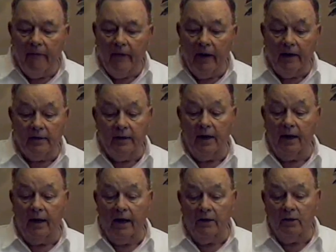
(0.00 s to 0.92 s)
I said,
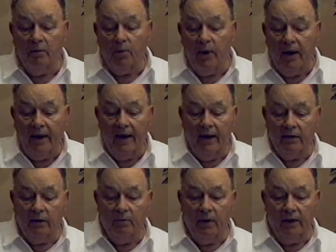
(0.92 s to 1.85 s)
I guess you break
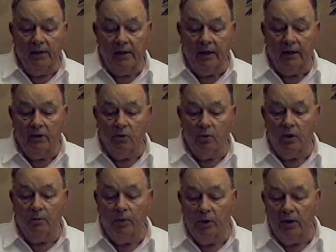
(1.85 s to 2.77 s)
out your mess kit. You
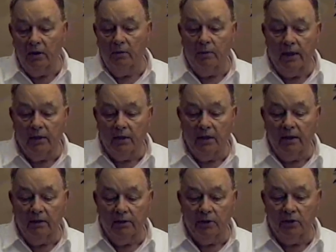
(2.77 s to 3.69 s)
want to put it in the mess
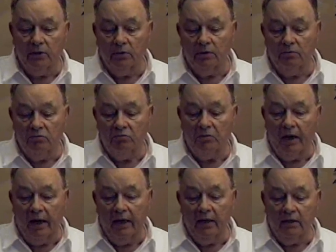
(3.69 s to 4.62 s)
kit, you know, and
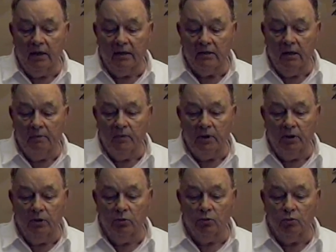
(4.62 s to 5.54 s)
eat it. That's up to
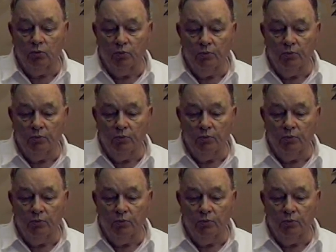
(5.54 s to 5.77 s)
you.